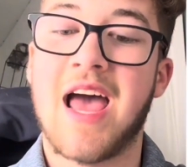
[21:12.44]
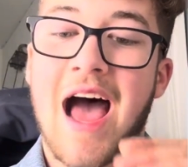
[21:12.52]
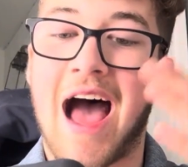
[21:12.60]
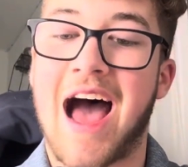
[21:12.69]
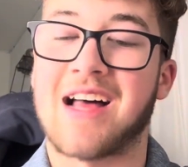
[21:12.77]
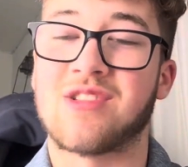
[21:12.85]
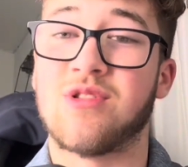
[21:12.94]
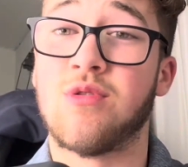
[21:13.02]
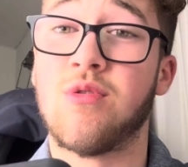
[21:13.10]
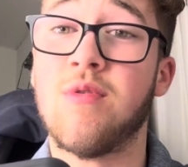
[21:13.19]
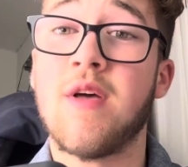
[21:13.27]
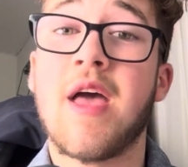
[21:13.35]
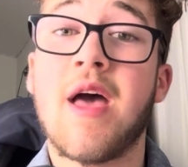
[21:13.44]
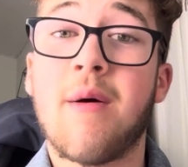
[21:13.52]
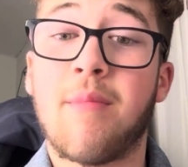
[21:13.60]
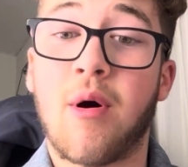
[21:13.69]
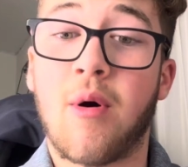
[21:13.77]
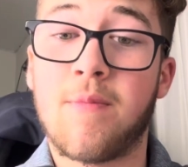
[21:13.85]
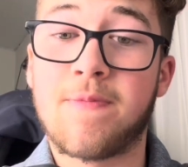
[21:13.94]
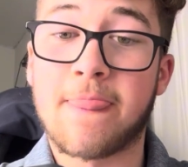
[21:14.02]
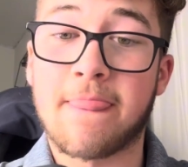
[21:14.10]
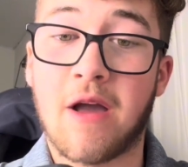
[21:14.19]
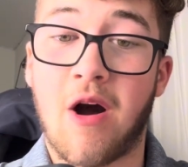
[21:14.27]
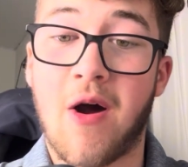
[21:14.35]
at all, but
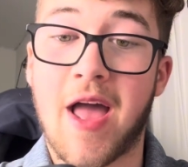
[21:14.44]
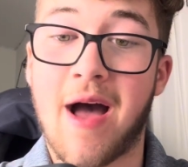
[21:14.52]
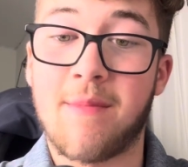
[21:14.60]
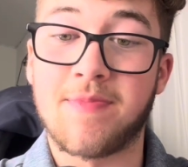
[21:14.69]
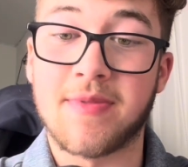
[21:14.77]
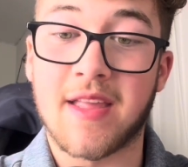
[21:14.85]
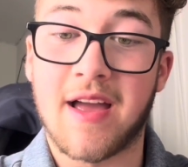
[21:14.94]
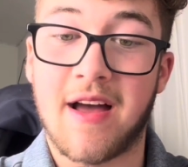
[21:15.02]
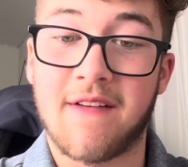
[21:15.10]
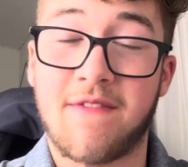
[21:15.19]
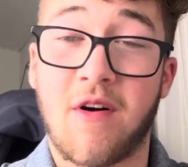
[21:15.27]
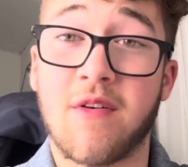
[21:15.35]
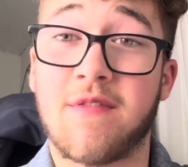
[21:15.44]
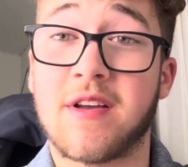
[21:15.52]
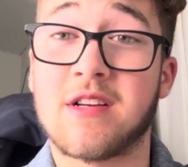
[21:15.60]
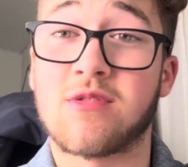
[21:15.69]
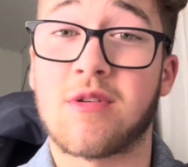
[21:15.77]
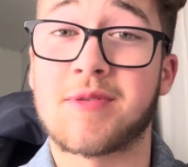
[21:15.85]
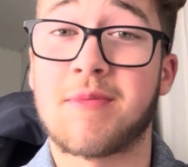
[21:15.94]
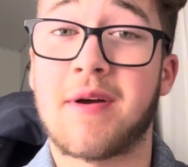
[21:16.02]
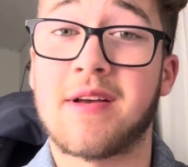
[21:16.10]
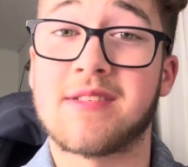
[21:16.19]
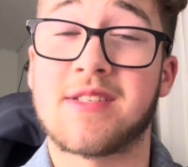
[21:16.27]
I am a 5-figure dropshipper,